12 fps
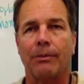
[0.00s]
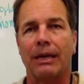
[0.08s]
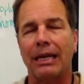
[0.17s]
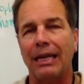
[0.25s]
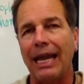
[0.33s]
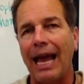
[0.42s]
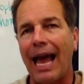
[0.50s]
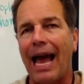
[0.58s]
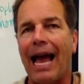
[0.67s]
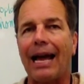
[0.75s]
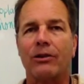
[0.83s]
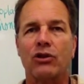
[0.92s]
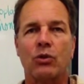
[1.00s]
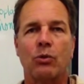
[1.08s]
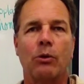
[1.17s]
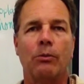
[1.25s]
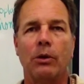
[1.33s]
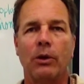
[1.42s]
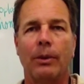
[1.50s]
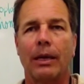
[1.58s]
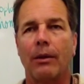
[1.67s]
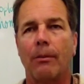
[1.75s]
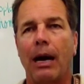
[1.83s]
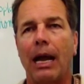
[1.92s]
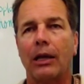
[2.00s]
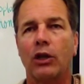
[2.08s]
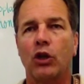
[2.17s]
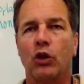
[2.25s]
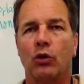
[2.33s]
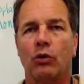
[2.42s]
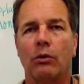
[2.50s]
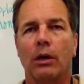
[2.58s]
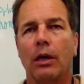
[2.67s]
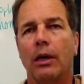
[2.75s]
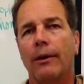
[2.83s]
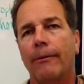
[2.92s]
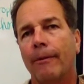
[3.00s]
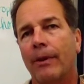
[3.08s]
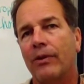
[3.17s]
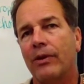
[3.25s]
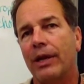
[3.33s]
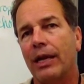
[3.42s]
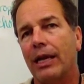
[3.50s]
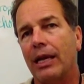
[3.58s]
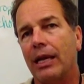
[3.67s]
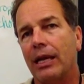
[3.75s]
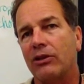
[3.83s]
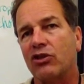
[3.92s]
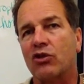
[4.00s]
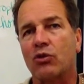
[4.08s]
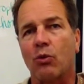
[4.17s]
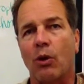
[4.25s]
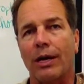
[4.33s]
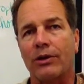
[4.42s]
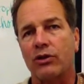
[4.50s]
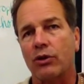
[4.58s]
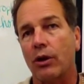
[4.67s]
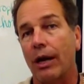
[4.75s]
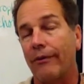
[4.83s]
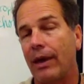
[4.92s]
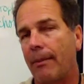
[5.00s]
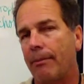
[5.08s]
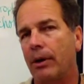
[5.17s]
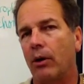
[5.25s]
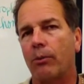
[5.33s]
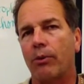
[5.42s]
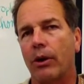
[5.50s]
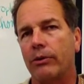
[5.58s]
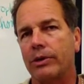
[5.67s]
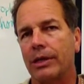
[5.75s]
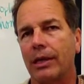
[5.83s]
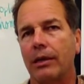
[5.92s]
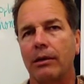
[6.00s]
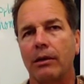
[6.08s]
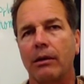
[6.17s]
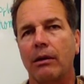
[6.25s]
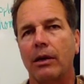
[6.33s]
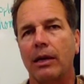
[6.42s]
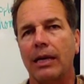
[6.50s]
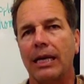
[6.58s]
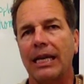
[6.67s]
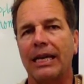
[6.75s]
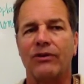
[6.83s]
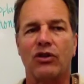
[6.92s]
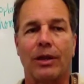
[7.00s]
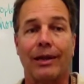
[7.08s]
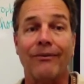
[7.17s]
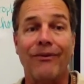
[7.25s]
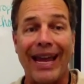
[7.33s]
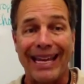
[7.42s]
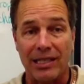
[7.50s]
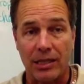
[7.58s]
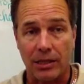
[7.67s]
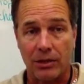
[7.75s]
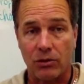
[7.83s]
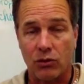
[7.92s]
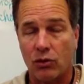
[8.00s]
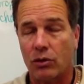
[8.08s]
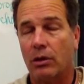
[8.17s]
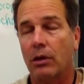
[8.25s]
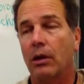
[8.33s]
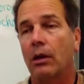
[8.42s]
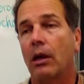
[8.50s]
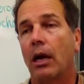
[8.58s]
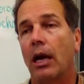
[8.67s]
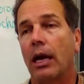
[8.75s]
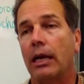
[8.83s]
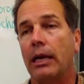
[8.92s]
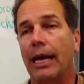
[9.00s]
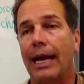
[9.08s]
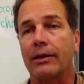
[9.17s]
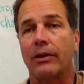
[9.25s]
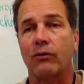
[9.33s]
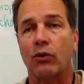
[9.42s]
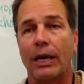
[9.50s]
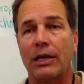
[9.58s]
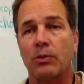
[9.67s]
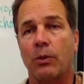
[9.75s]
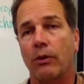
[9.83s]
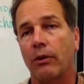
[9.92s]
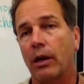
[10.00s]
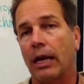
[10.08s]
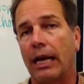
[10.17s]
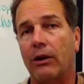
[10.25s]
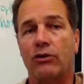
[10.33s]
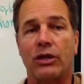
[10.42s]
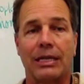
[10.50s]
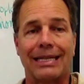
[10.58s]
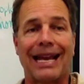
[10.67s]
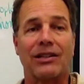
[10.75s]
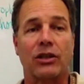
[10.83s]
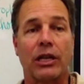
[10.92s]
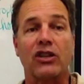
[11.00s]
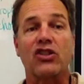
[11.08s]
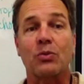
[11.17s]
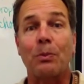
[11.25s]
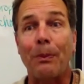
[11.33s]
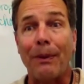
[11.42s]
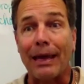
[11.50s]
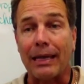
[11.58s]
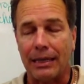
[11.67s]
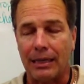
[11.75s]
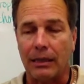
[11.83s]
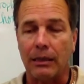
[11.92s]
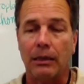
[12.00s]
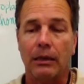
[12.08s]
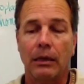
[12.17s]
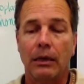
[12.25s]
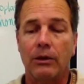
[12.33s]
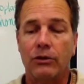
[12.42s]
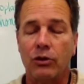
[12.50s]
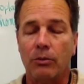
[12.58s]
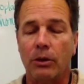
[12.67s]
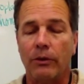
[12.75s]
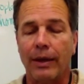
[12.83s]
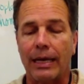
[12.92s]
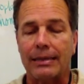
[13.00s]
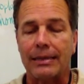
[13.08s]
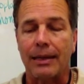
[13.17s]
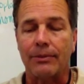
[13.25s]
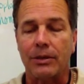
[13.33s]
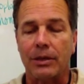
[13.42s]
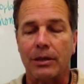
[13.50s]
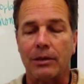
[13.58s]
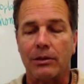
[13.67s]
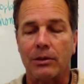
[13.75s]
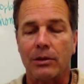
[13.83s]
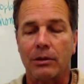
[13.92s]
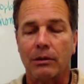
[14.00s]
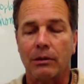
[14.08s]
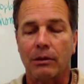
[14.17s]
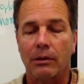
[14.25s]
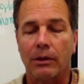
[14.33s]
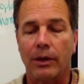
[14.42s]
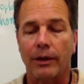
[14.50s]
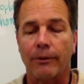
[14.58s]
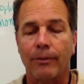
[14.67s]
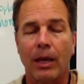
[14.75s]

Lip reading: but in the actual movement of the molecule, the structure of that built protein gives you the advantage. And in active transport, energy is actually expended to move that substance there.